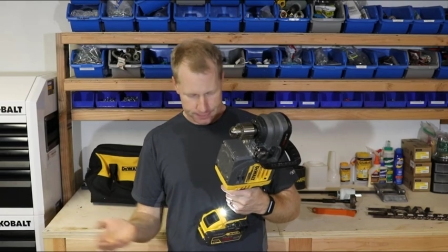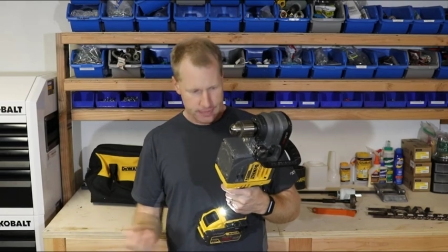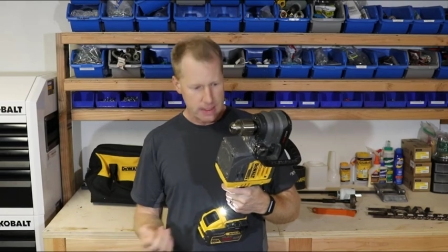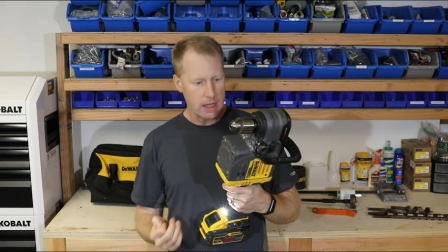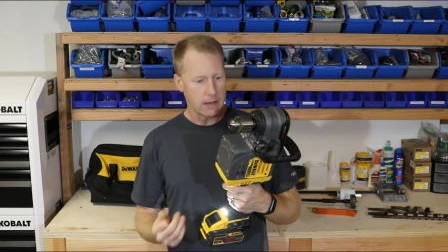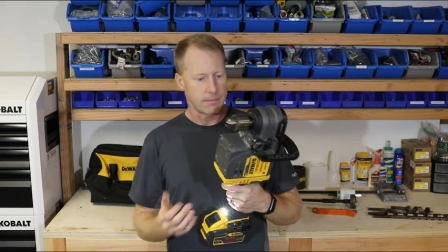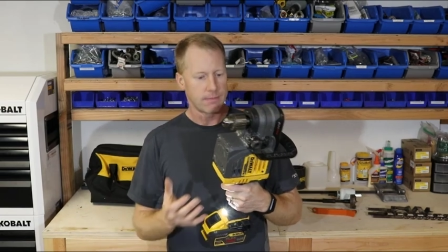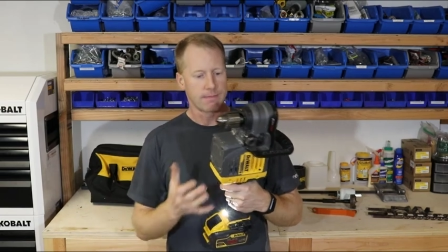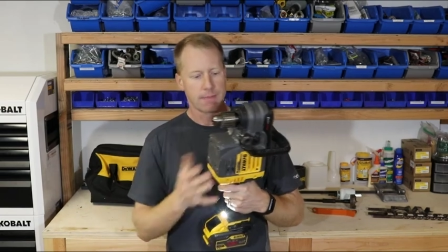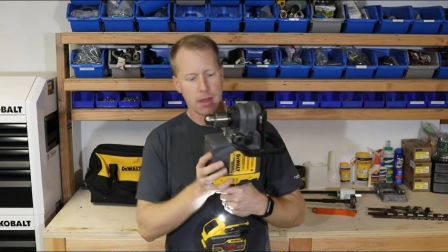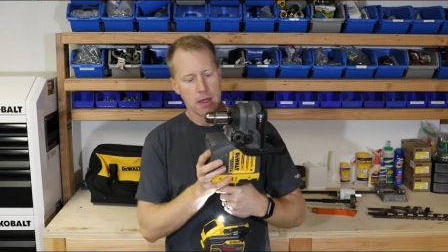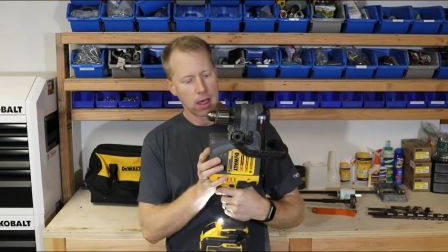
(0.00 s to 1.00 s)
Yeah,
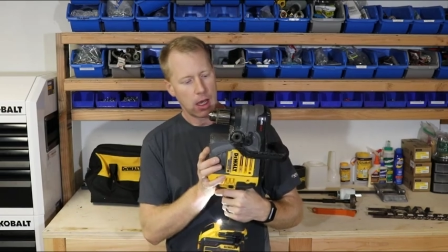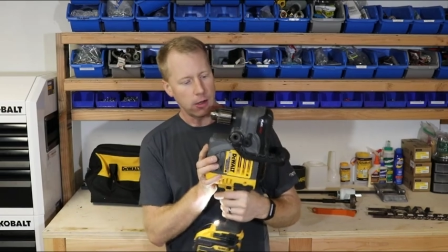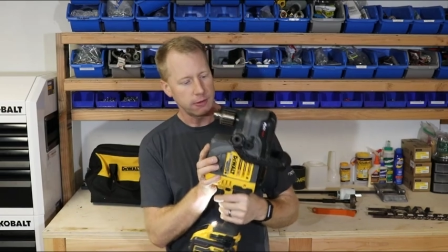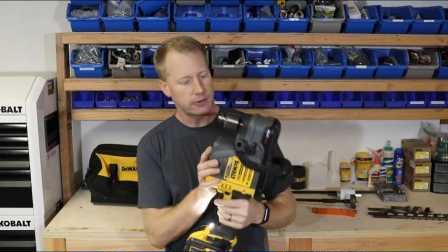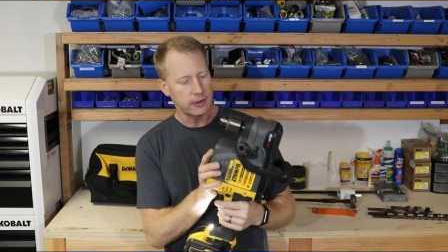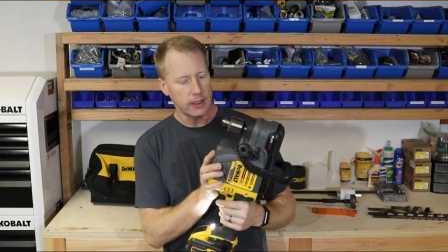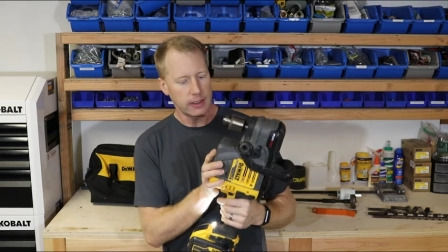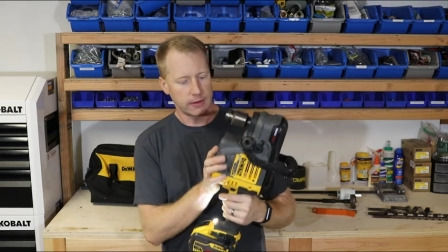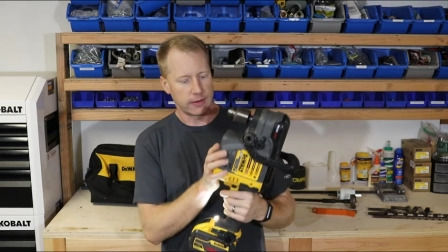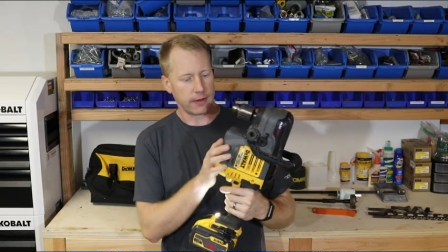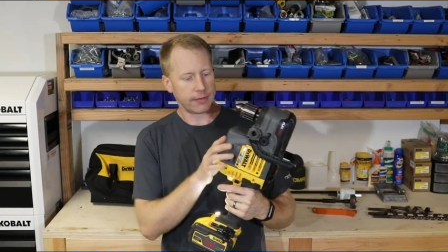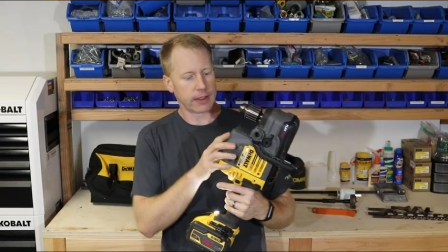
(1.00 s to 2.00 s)
I would say it
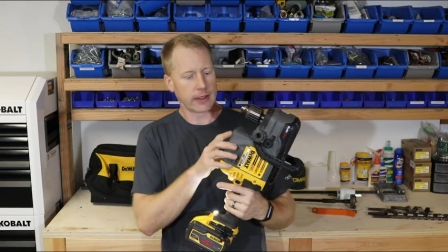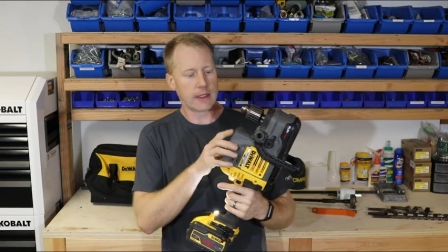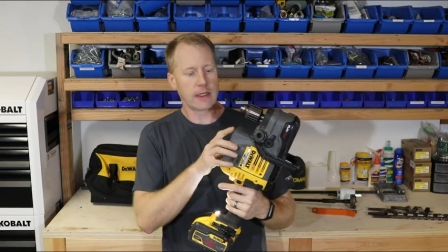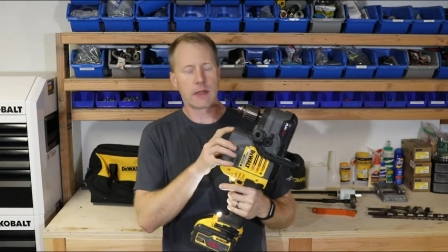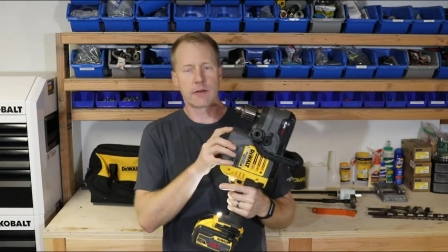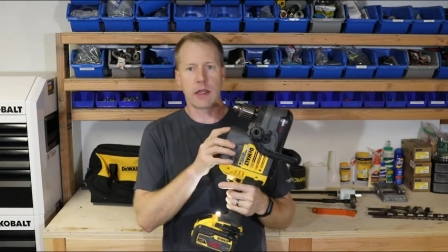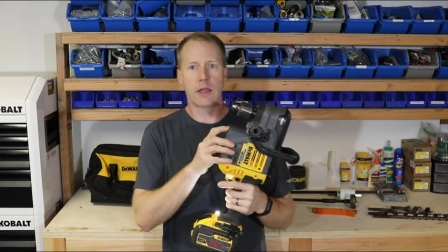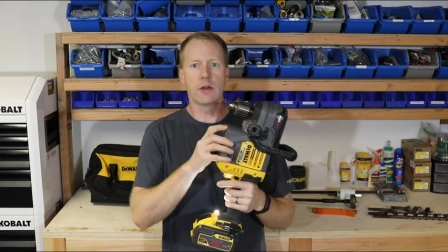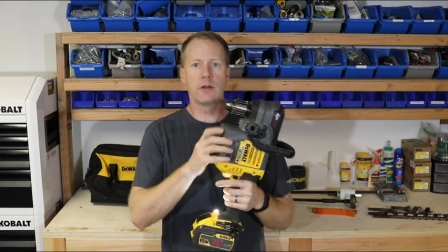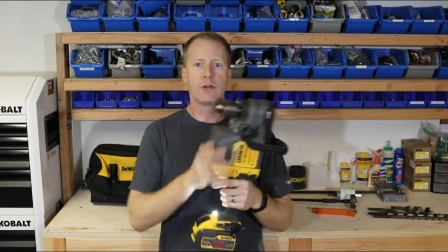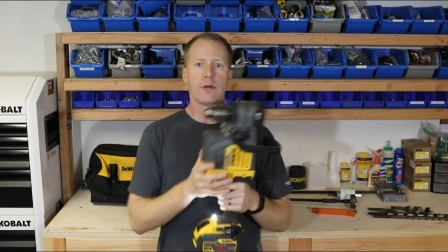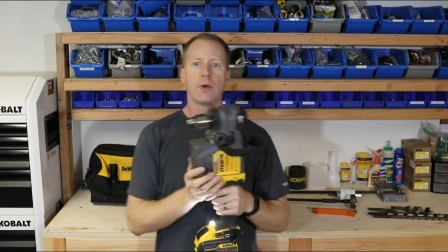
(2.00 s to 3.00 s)
definitely is a
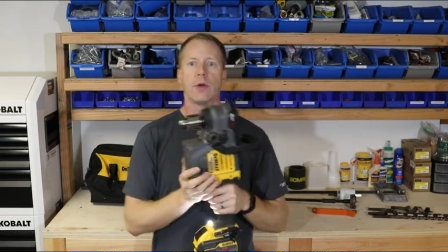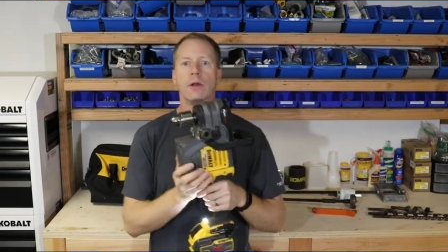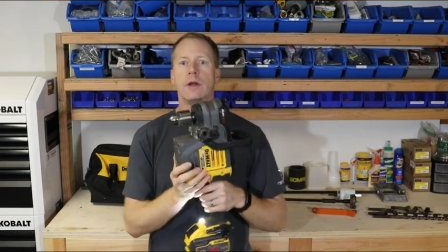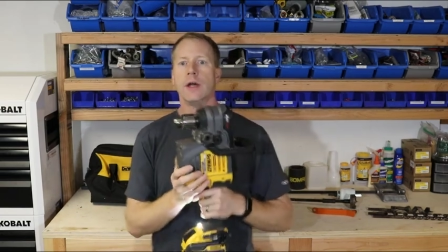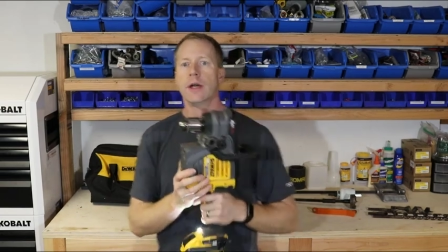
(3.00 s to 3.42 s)
good tool.